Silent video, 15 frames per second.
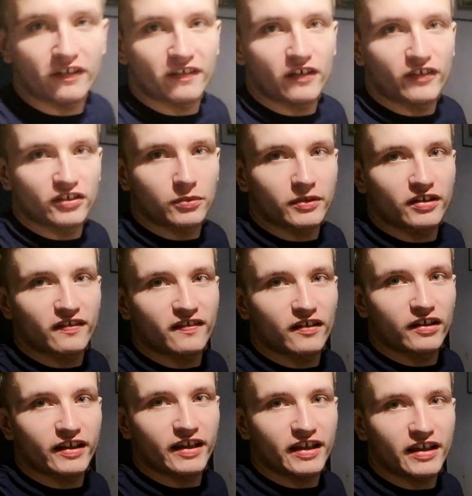this stuff on the
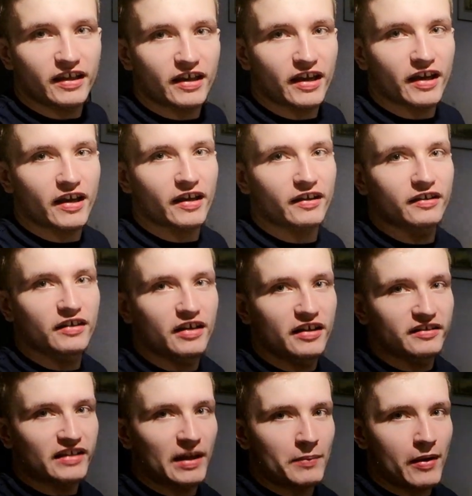windowsill here.
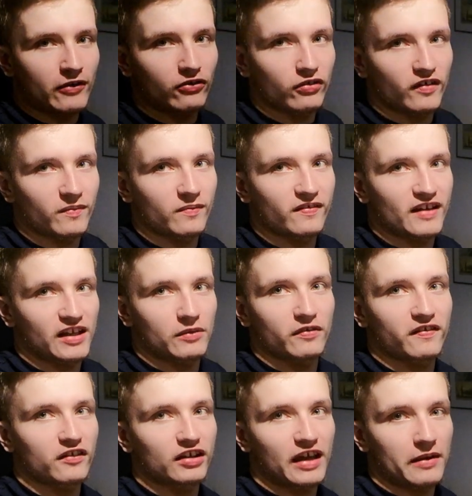That Merry Christmas sign I
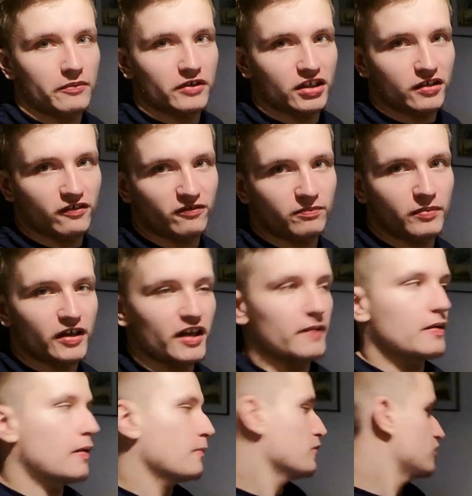was going to get rid of but
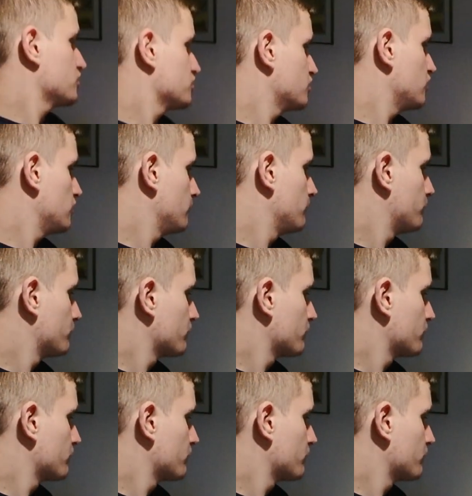I'm not sure.